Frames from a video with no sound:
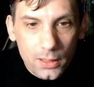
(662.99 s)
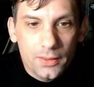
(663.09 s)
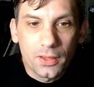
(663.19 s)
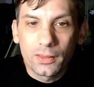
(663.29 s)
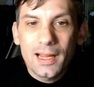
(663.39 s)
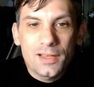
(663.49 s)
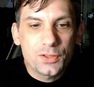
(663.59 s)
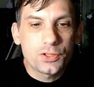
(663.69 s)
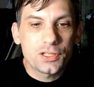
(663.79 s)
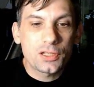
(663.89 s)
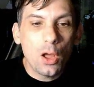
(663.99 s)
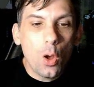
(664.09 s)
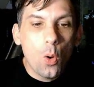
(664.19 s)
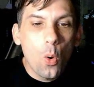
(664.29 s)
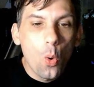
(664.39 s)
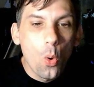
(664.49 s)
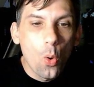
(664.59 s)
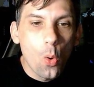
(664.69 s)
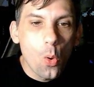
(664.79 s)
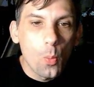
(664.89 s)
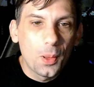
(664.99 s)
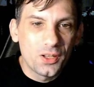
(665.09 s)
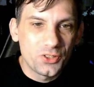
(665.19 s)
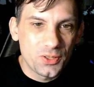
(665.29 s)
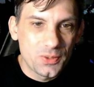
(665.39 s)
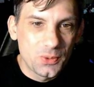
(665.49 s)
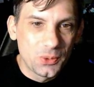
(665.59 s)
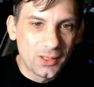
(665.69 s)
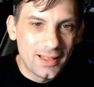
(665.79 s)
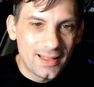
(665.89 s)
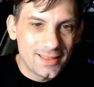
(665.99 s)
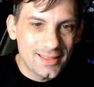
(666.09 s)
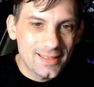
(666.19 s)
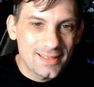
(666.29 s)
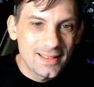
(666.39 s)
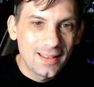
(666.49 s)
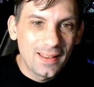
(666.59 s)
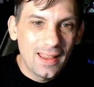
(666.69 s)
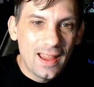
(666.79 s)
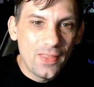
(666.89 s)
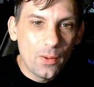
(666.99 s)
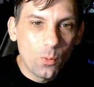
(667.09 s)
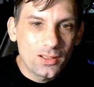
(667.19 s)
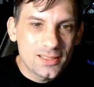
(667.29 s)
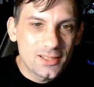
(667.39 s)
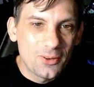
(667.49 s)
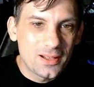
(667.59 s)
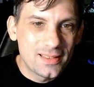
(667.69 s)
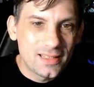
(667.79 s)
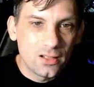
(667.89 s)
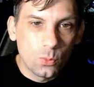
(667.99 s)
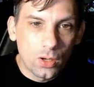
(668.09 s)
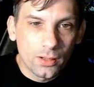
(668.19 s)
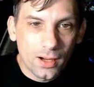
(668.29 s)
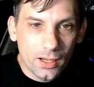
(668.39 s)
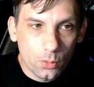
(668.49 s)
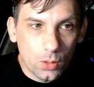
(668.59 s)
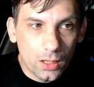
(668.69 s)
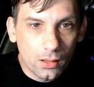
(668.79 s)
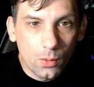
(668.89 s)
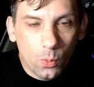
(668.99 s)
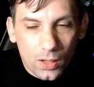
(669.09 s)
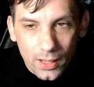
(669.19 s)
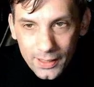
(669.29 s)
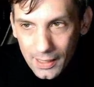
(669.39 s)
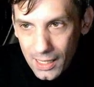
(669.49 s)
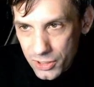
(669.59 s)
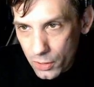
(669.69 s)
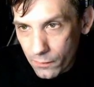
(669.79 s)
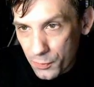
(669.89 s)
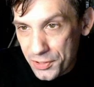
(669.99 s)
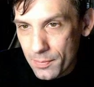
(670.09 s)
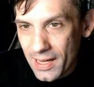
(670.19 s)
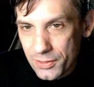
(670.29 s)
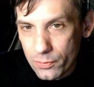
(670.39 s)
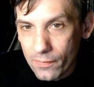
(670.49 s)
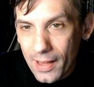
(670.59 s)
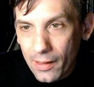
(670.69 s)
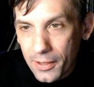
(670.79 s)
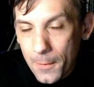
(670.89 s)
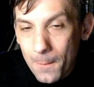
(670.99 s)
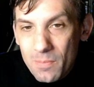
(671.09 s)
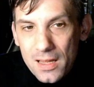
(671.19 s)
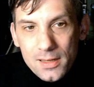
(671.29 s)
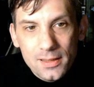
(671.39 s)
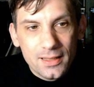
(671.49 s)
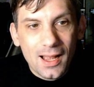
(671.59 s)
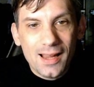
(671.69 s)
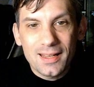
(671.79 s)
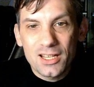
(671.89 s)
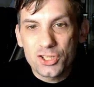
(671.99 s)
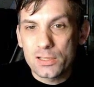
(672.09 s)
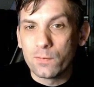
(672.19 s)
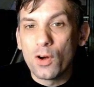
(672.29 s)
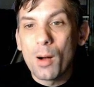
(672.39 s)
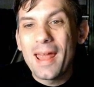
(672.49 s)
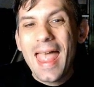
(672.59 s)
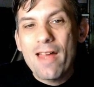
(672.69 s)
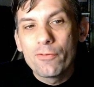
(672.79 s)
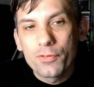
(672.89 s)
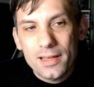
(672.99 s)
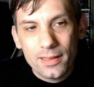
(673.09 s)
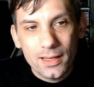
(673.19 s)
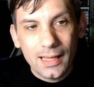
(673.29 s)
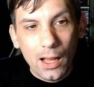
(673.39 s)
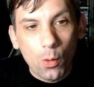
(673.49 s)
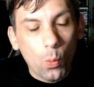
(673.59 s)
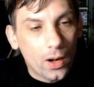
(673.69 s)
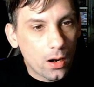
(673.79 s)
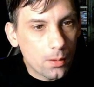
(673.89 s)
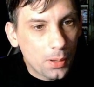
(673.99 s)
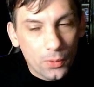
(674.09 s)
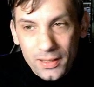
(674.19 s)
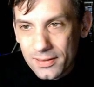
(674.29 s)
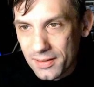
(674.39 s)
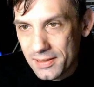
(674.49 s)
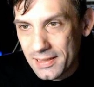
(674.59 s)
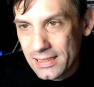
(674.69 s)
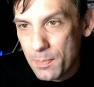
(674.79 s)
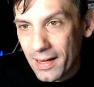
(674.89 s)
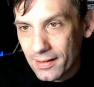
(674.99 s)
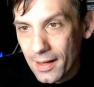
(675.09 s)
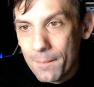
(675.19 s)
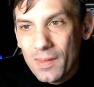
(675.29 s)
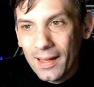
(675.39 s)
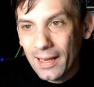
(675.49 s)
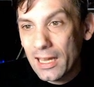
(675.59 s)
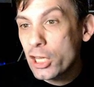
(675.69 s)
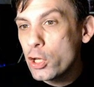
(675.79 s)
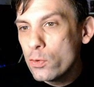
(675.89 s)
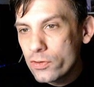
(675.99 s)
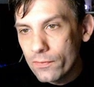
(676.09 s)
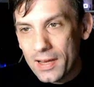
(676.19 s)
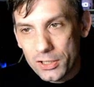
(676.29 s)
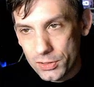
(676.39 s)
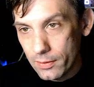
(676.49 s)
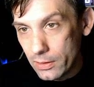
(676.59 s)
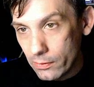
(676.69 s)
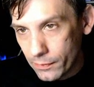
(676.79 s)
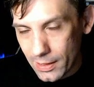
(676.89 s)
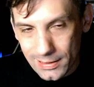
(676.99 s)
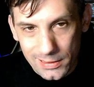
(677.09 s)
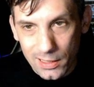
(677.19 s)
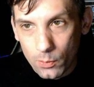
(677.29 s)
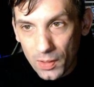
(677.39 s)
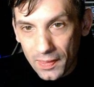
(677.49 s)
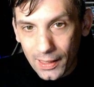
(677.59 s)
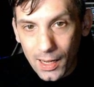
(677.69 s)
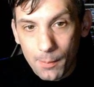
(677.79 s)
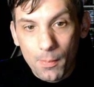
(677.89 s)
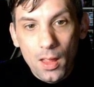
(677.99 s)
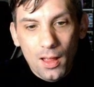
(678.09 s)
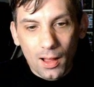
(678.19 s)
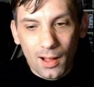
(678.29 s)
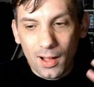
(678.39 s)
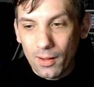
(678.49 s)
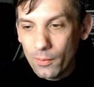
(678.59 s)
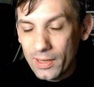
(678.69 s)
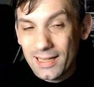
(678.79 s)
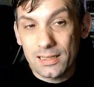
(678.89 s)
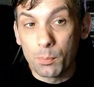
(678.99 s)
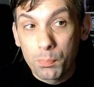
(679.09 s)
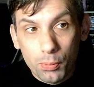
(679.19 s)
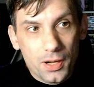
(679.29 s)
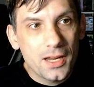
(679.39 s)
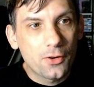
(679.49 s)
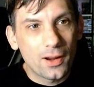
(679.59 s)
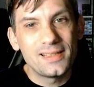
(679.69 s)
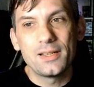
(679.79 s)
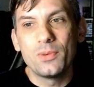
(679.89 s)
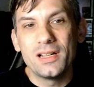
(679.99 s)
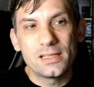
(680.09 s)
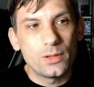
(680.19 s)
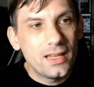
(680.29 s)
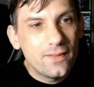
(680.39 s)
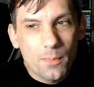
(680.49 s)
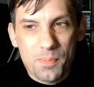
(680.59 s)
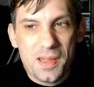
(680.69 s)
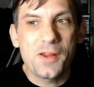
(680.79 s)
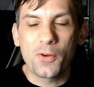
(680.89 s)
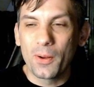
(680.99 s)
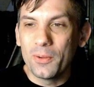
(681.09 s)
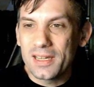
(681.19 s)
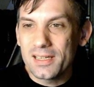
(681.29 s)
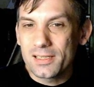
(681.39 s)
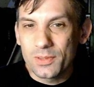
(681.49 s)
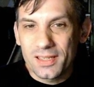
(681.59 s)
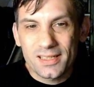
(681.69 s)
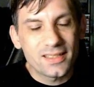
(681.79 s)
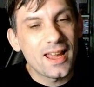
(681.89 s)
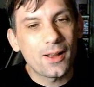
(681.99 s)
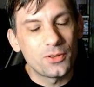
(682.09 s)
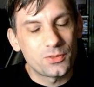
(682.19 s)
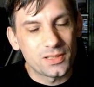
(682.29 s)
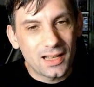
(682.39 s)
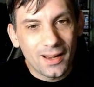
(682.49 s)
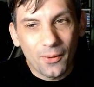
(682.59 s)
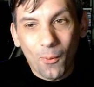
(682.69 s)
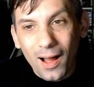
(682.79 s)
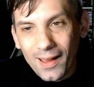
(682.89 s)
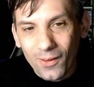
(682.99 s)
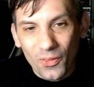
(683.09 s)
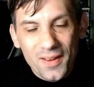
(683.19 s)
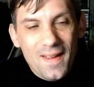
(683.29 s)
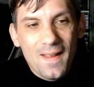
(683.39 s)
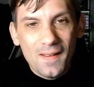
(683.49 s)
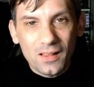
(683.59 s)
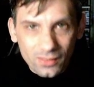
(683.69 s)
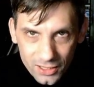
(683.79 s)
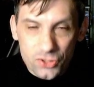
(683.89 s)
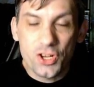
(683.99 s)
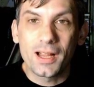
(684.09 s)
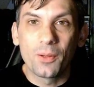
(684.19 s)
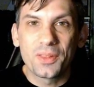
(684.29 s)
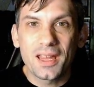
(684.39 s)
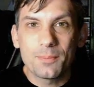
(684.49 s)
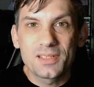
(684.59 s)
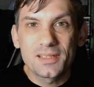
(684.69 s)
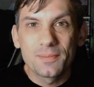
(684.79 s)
The lands are just a whole bunch of dual lands, and then 1 Sokenzan, 1 Otawara, 1 Eiganjo for some extra value. The idea is just vomit everything out when our opponent doesn't expect it, get a huge Invasion of New Phyrexia, and win the game. We got some pretty crazy wins. We even beat Crokeyz with this deck, which was kind of wild. Let's check out the games.